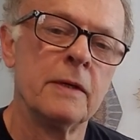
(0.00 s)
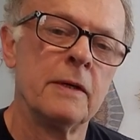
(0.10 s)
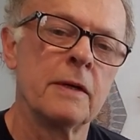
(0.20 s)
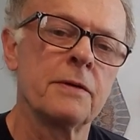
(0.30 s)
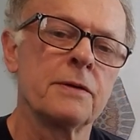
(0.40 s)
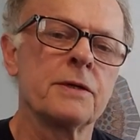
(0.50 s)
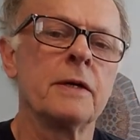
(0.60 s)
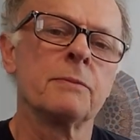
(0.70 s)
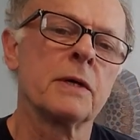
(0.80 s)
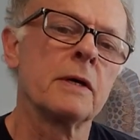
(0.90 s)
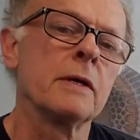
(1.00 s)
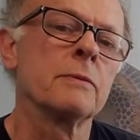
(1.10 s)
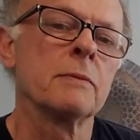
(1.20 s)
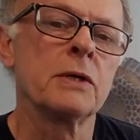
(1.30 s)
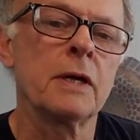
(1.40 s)
At the same time, I
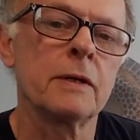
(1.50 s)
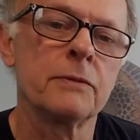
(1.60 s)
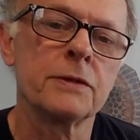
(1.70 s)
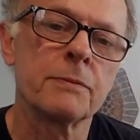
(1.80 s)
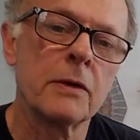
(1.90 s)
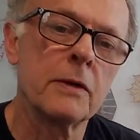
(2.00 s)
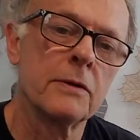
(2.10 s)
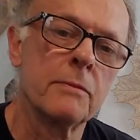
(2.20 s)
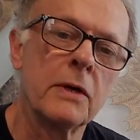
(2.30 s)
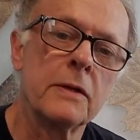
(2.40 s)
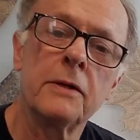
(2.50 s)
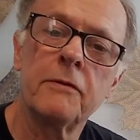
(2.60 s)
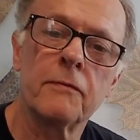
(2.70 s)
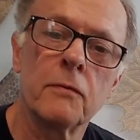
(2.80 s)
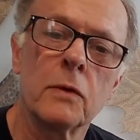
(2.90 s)
became inspired by leaf
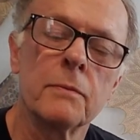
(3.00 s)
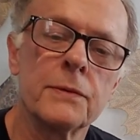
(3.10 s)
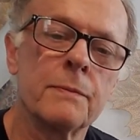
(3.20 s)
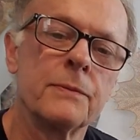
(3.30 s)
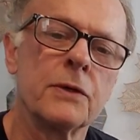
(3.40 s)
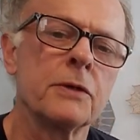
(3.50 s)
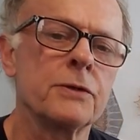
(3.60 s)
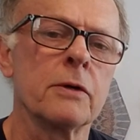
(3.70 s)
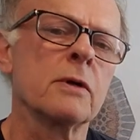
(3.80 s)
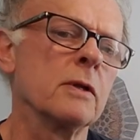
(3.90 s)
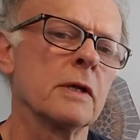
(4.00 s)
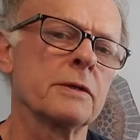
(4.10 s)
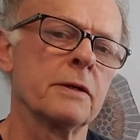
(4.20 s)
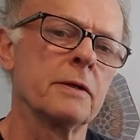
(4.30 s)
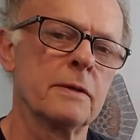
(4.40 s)
forms, so I started
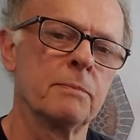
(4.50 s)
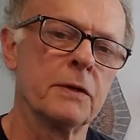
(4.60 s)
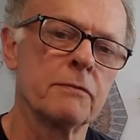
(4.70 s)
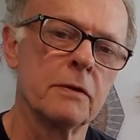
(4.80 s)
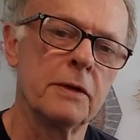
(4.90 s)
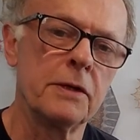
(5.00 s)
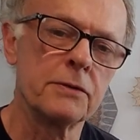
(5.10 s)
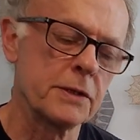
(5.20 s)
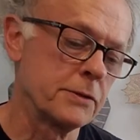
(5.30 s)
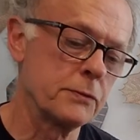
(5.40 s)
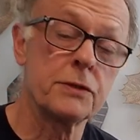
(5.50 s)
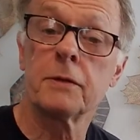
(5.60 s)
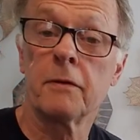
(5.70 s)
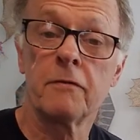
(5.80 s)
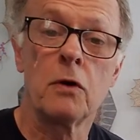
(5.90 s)
collecting different leaves because it was in
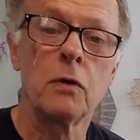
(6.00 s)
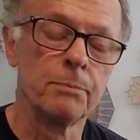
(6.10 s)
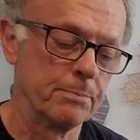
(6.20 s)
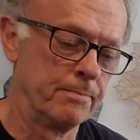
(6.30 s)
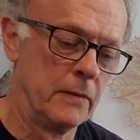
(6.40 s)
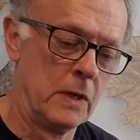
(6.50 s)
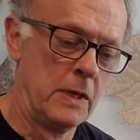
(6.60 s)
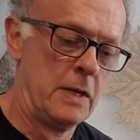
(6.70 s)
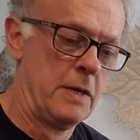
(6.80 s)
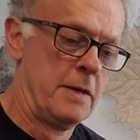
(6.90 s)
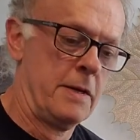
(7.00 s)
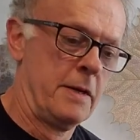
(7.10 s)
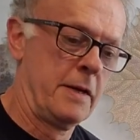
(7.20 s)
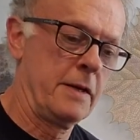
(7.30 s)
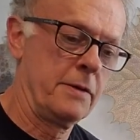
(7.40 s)
the fall.
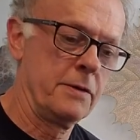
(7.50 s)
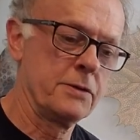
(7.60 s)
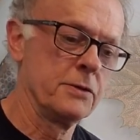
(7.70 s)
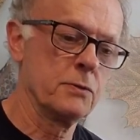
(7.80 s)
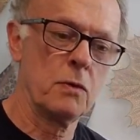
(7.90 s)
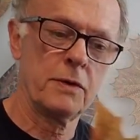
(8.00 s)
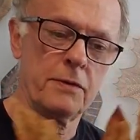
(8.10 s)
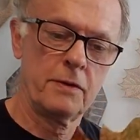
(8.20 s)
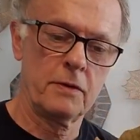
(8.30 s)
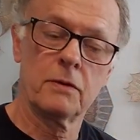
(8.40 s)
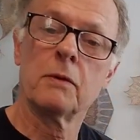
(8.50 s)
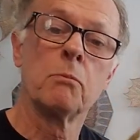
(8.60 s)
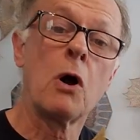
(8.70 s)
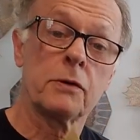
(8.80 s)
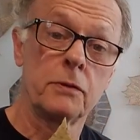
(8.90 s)
And this is one of the
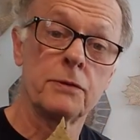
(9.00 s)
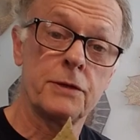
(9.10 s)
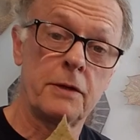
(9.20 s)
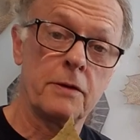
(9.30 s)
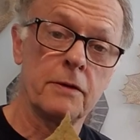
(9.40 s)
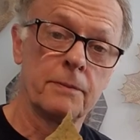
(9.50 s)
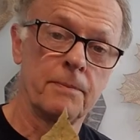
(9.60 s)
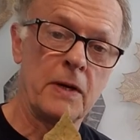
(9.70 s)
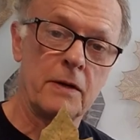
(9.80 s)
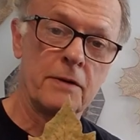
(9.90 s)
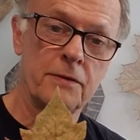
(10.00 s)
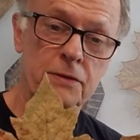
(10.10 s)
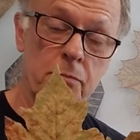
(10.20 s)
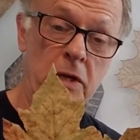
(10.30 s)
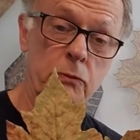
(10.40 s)
models here, this
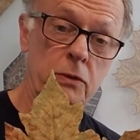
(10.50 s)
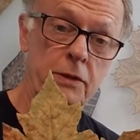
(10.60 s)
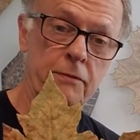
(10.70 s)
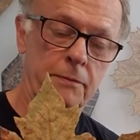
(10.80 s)
maple leaf.